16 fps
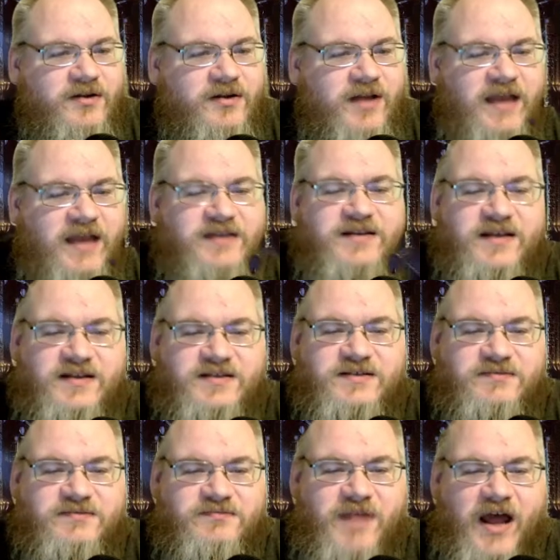
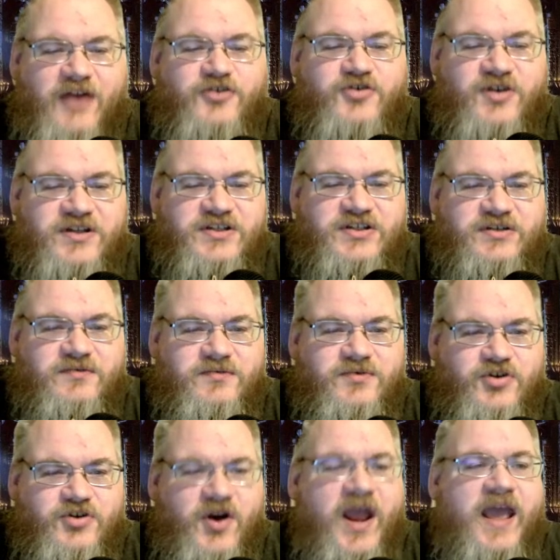1800s
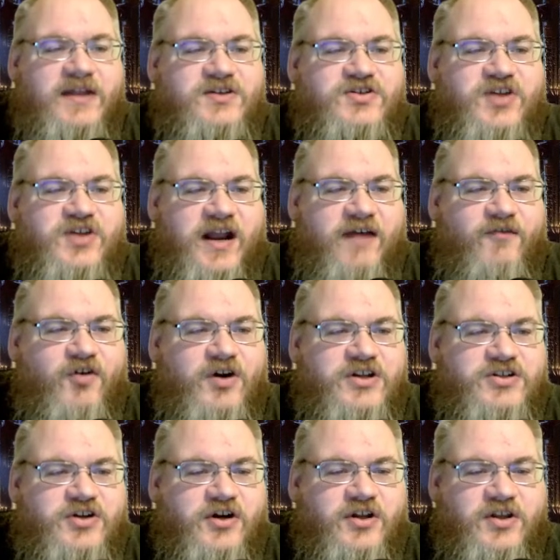trains, and I've already
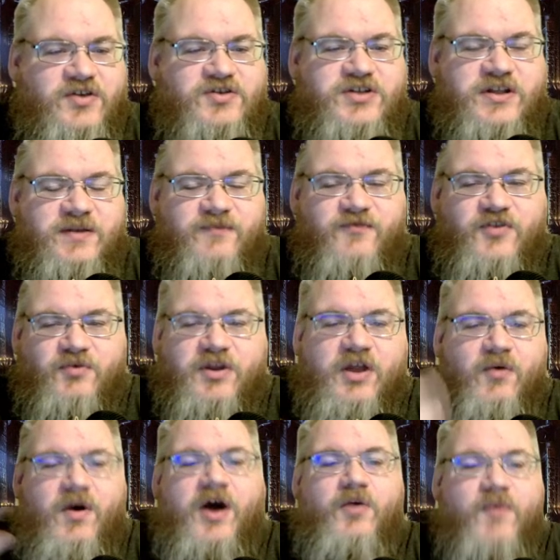started using them for the
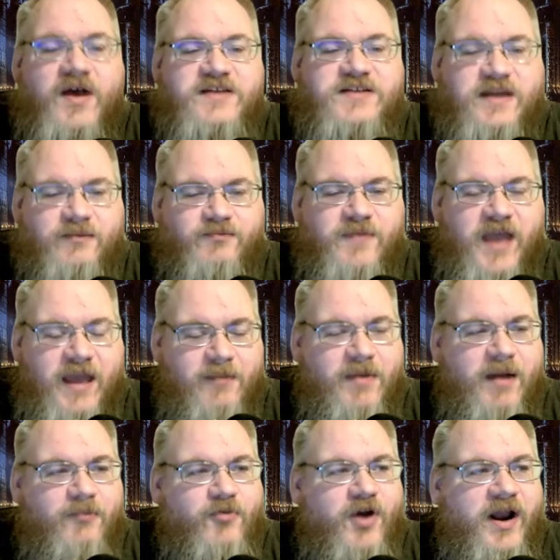Really Wild West game
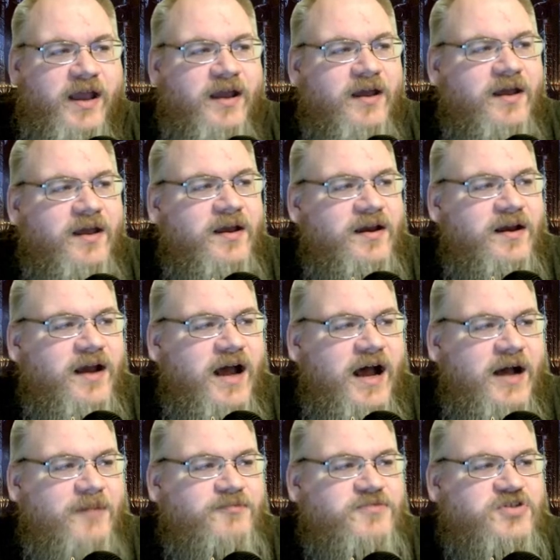I'm running,
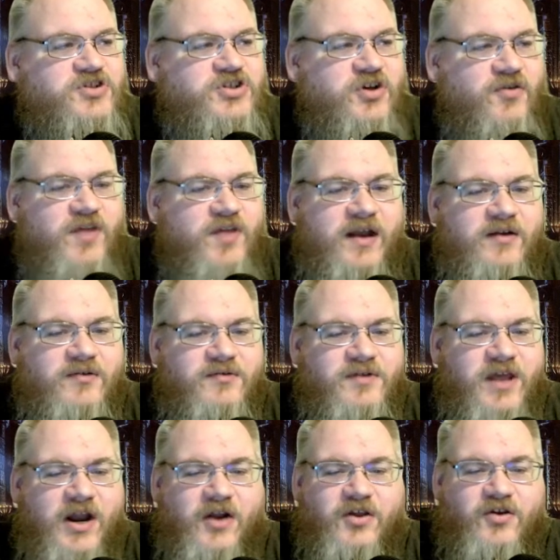um, so that
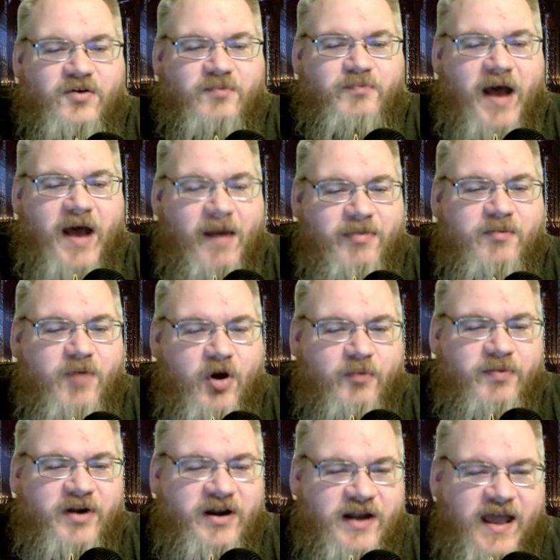you know you can pop them
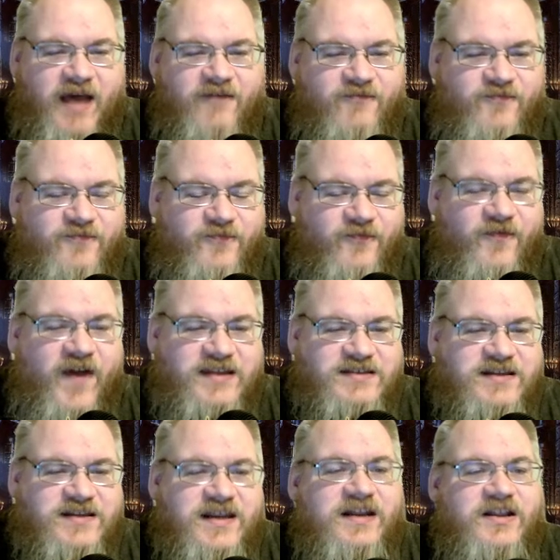open and have
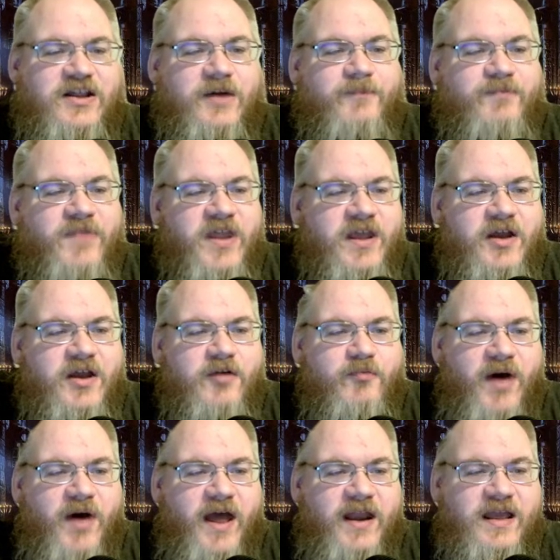fights in them
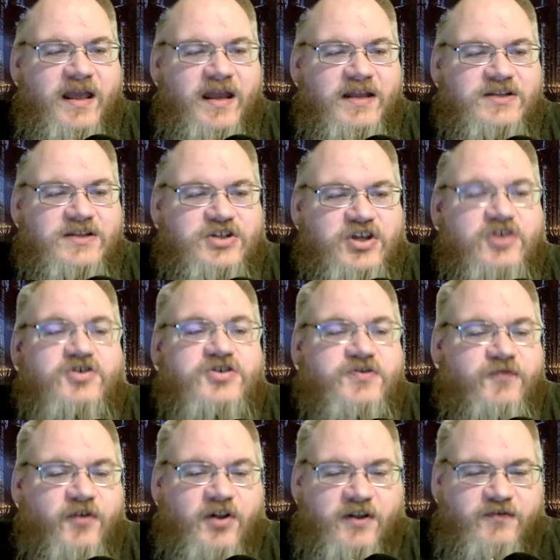but it is
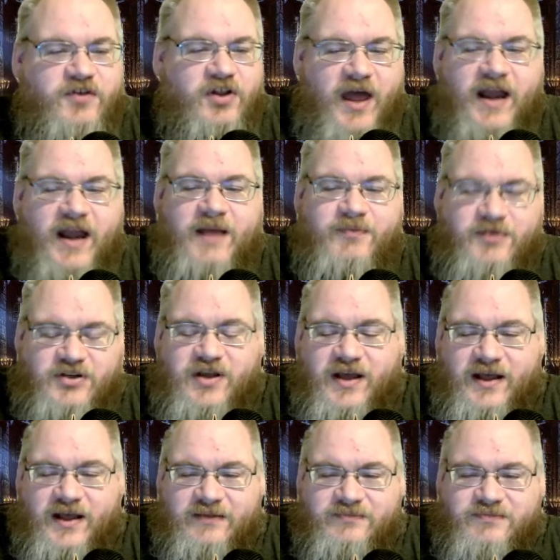useful if you line up a,
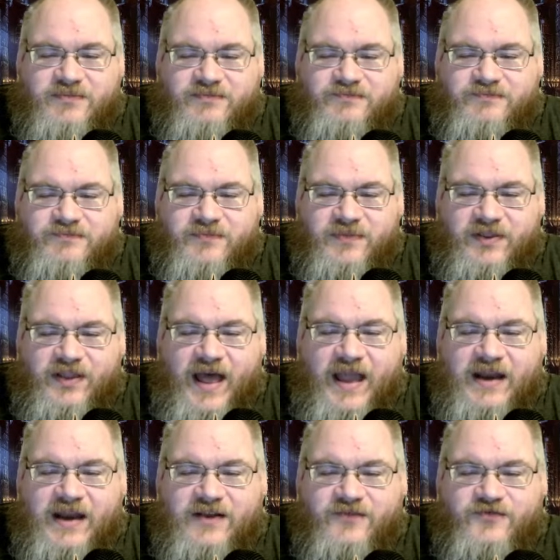a
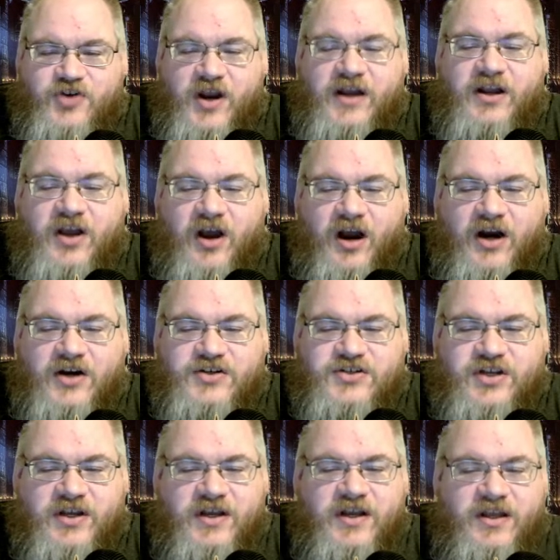line of train
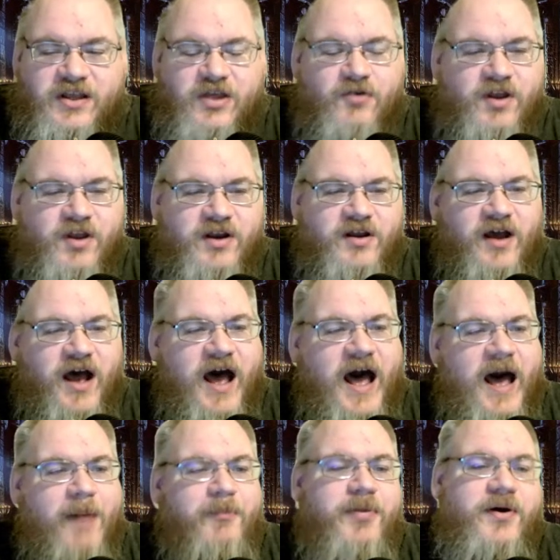cars you can
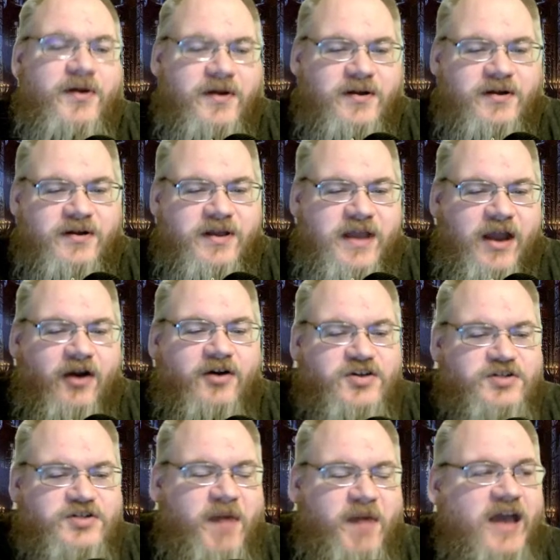hop
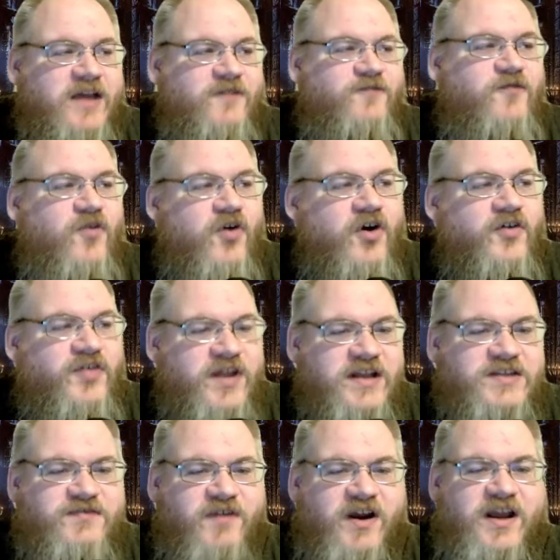characters back and forth and
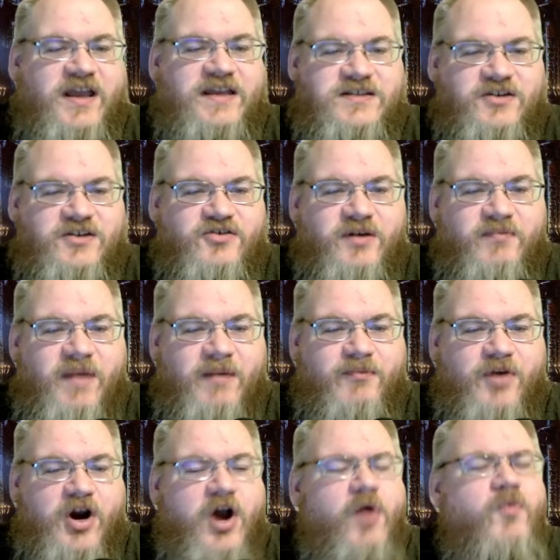it's very easy to
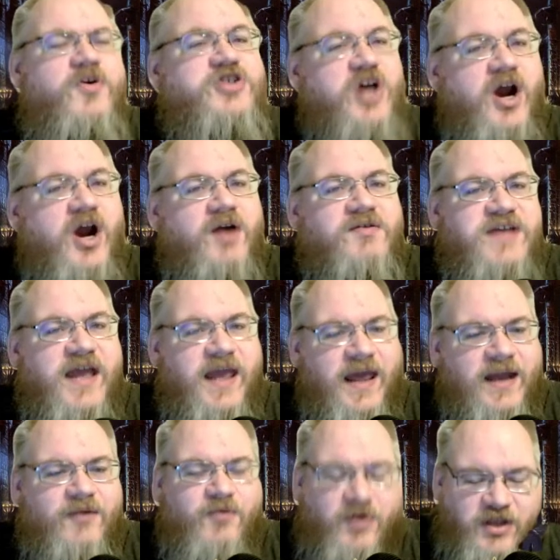remember oh which car was i
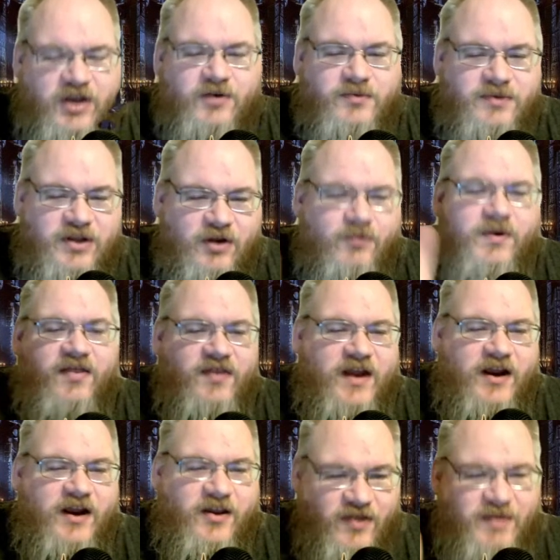in well you're you're right
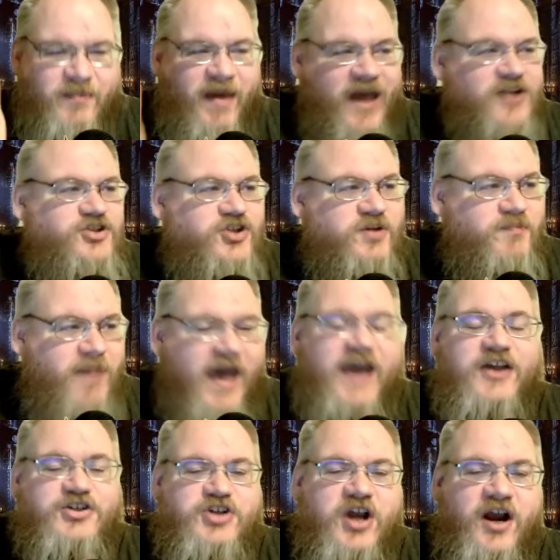there you're in the badge,
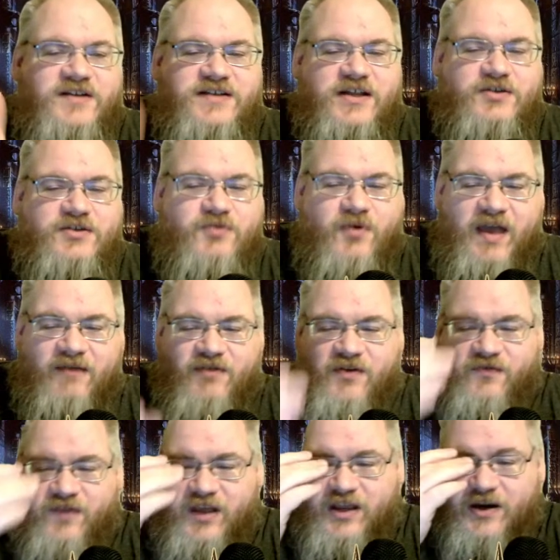baggage car because that's where we have
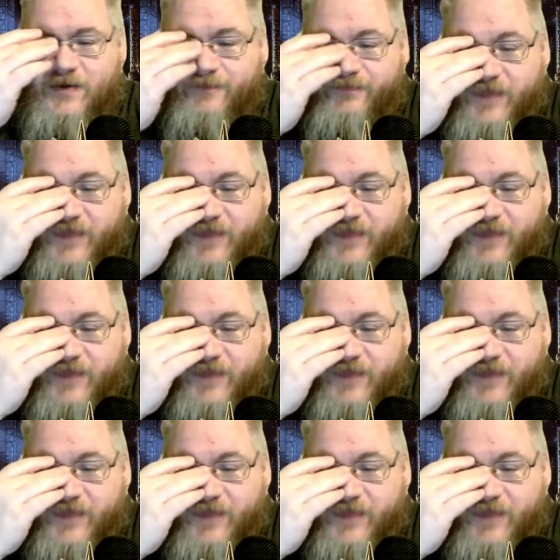your figure